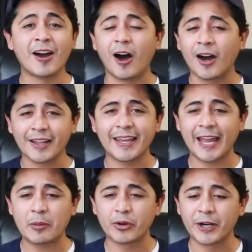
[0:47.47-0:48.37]
On
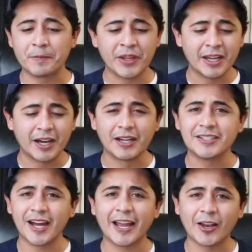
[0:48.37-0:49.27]
camera,
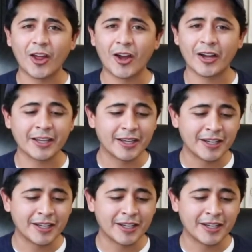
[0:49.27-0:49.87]
dialogue,